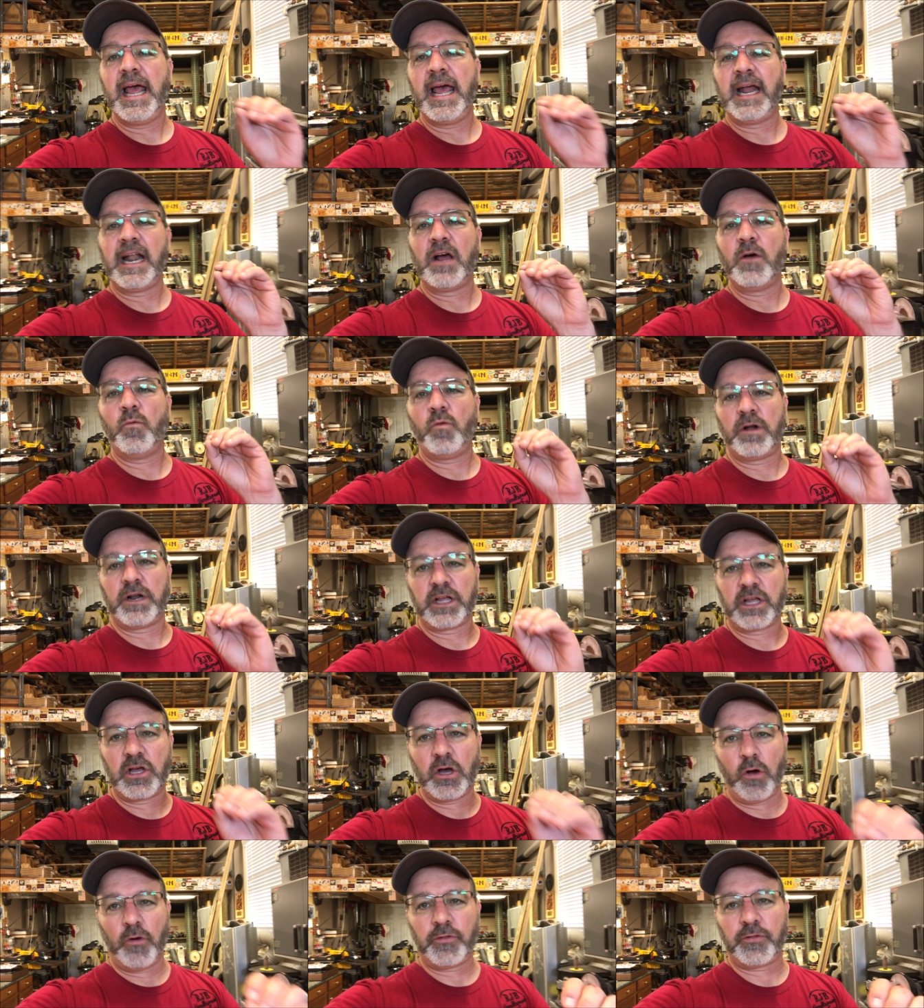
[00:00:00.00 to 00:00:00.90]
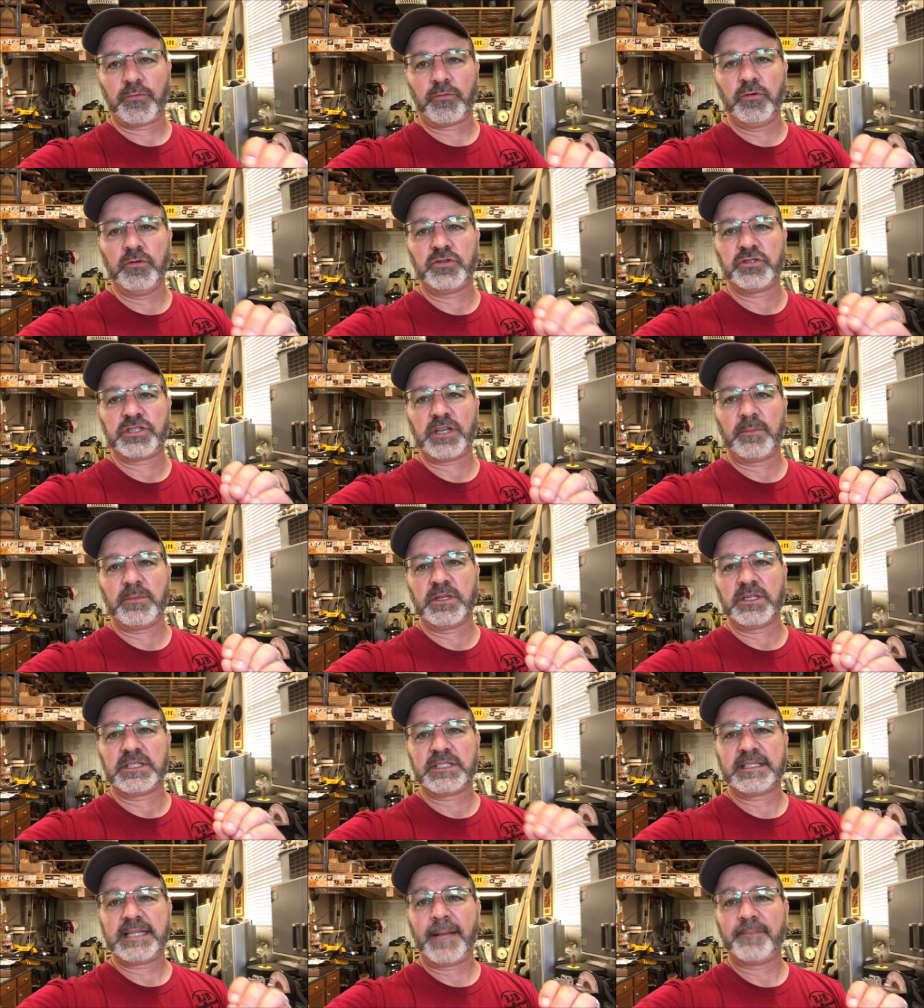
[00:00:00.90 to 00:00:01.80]
and I want to go through some of
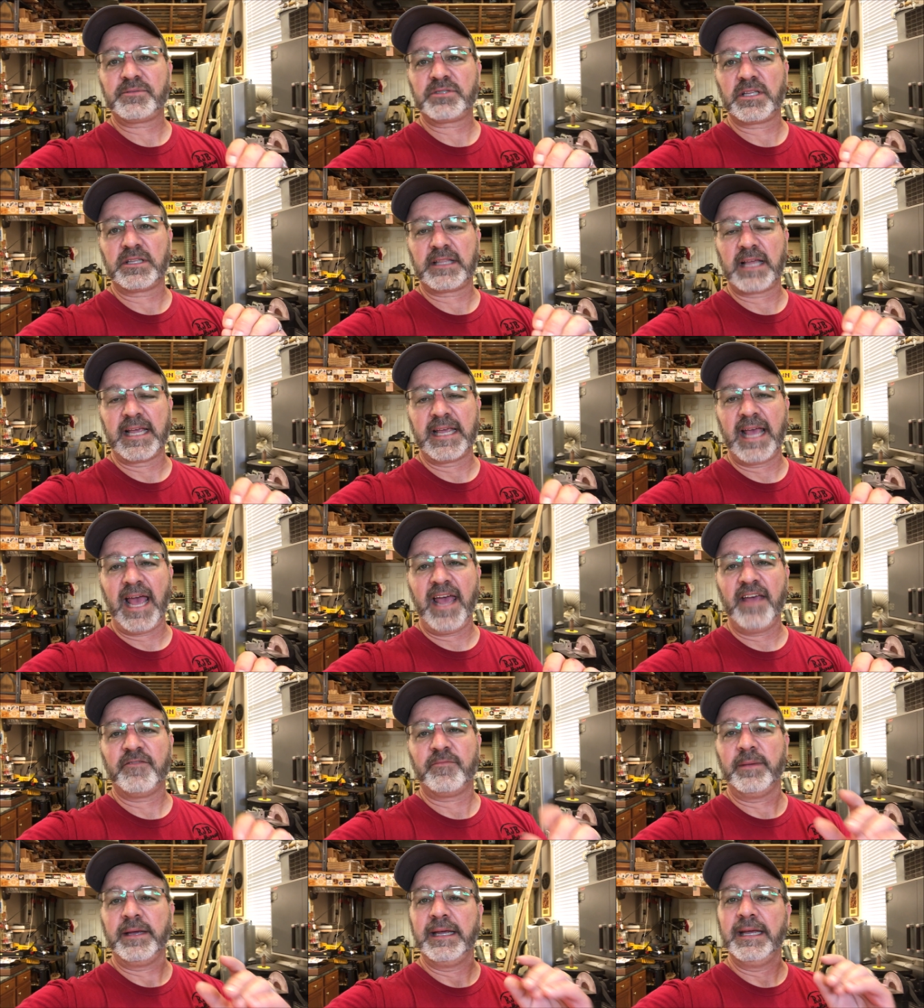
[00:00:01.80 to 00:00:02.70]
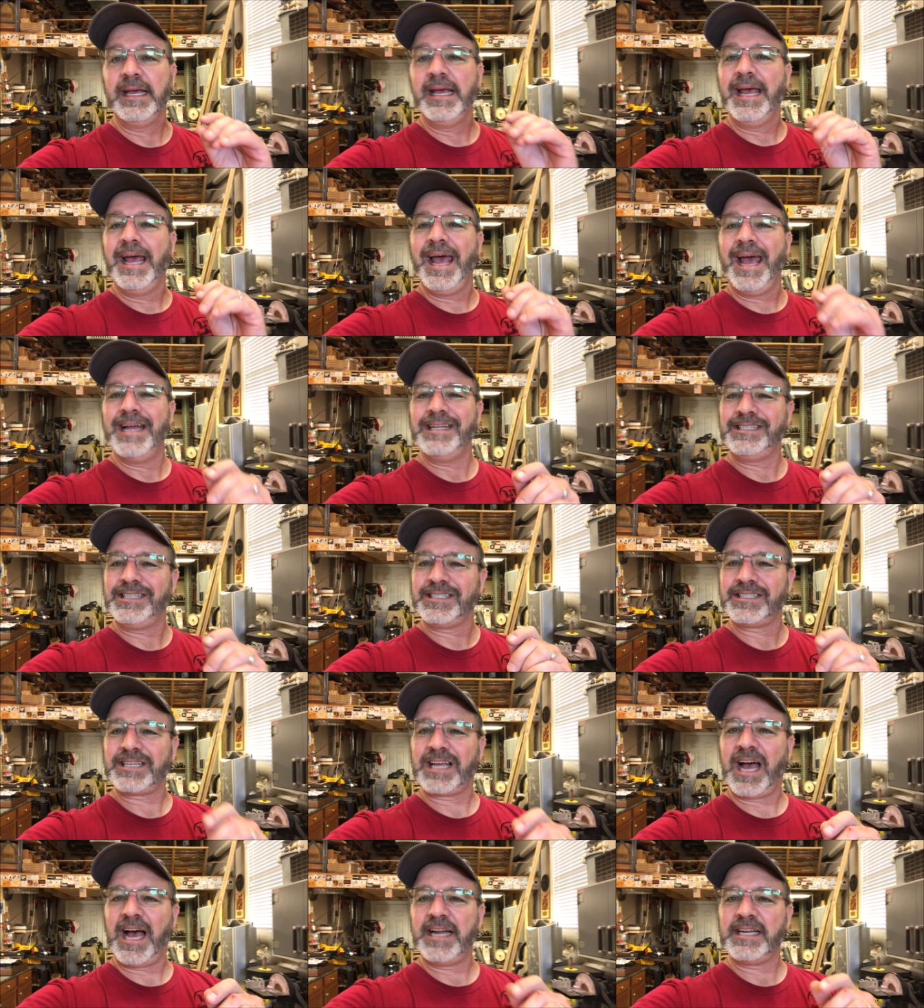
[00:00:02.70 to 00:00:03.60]
the steps that they gave me and
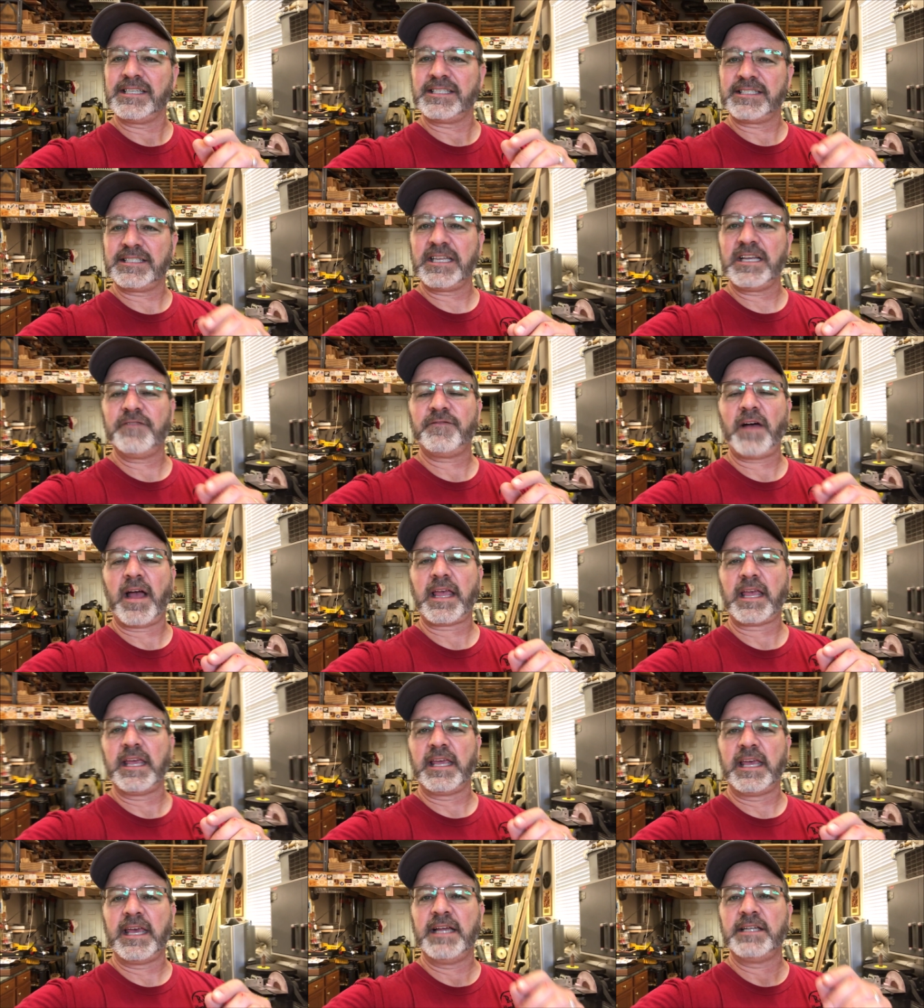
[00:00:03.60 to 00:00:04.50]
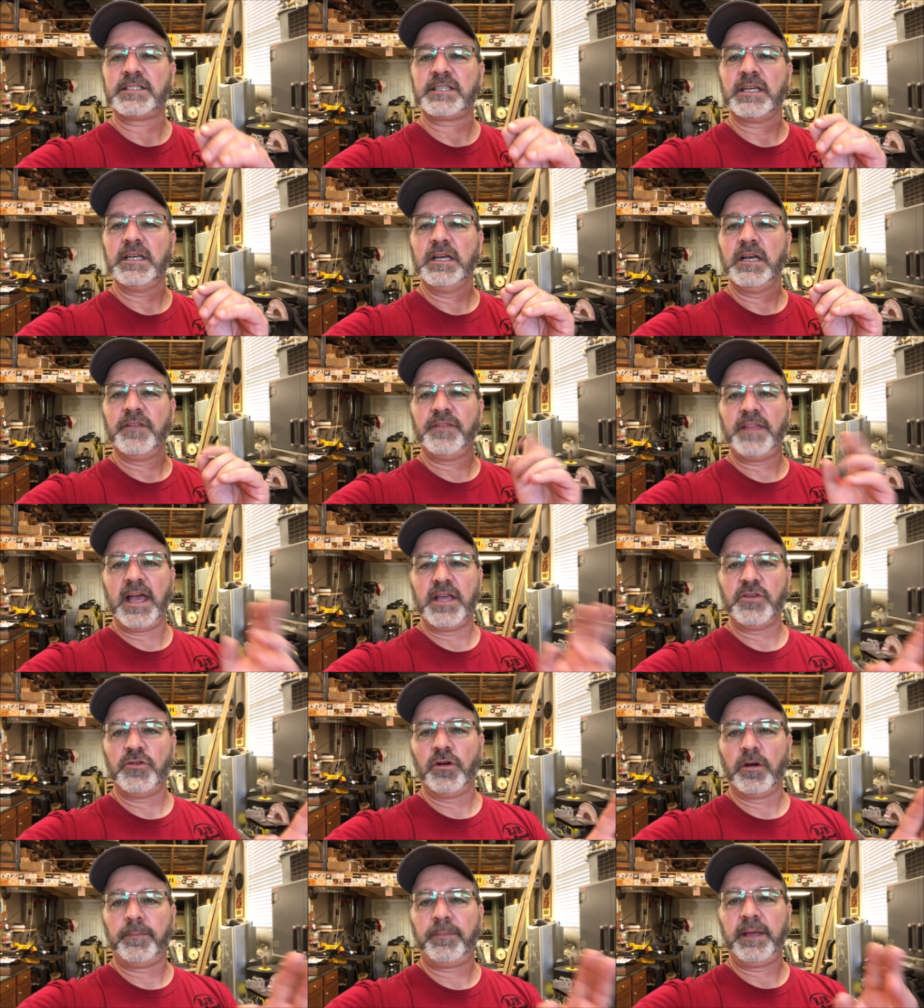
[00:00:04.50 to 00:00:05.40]
just kind of see if I can get
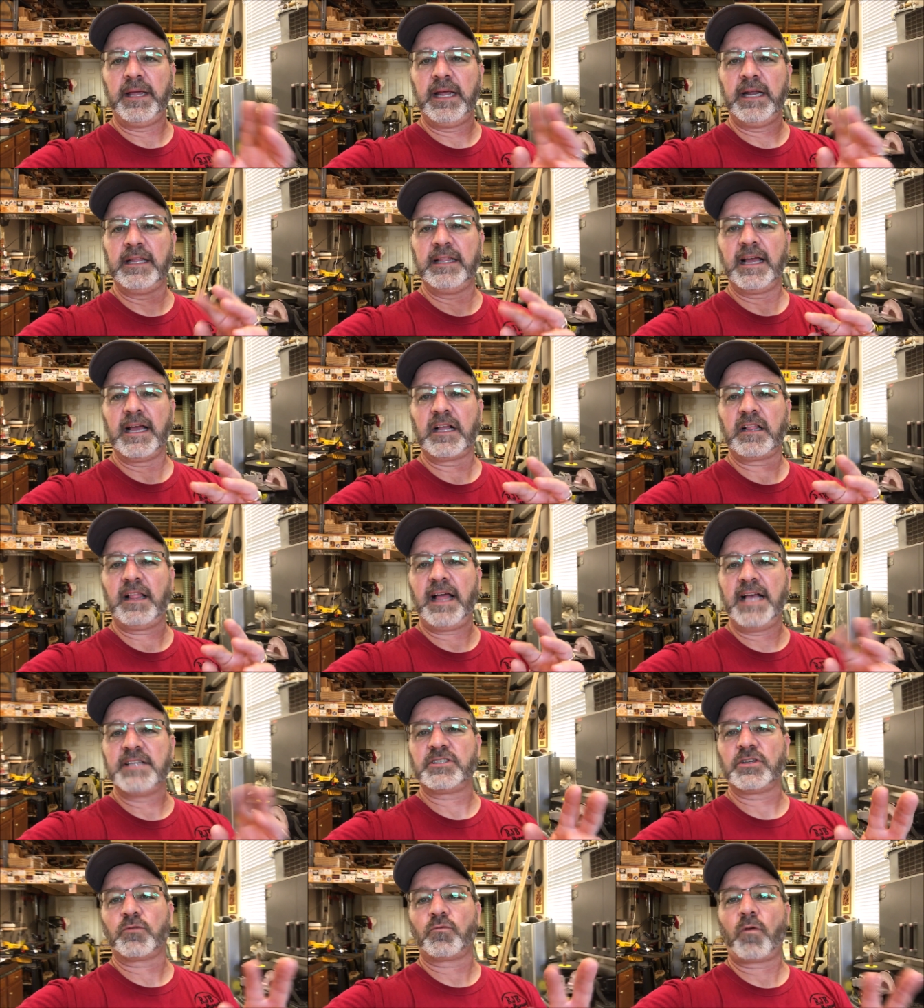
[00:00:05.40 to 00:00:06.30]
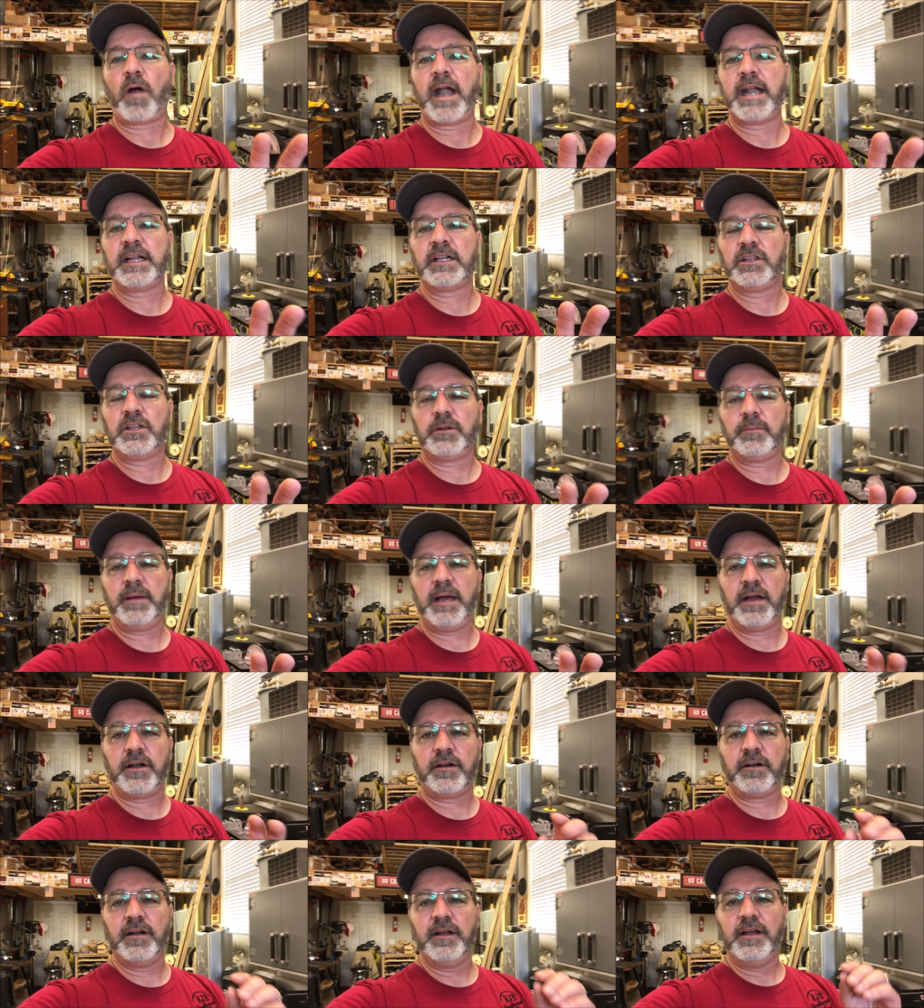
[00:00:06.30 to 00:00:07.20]
that European and that Classic writing a little
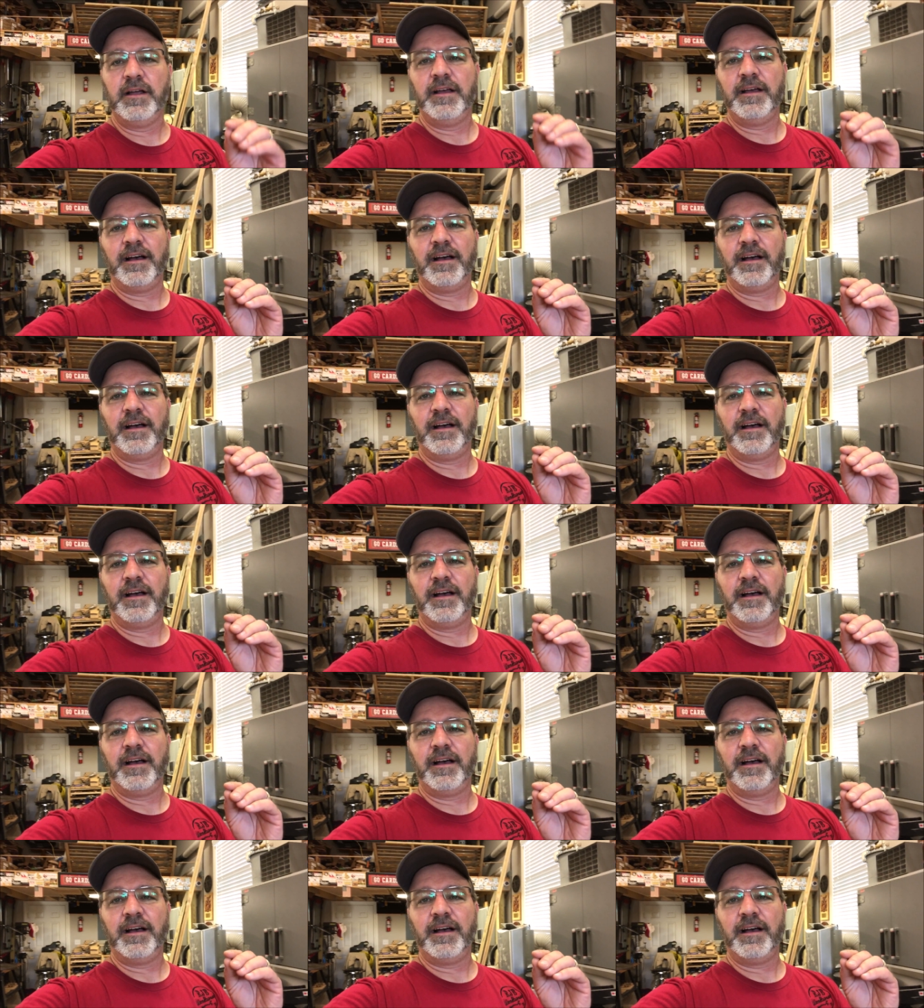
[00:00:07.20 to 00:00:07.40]
better.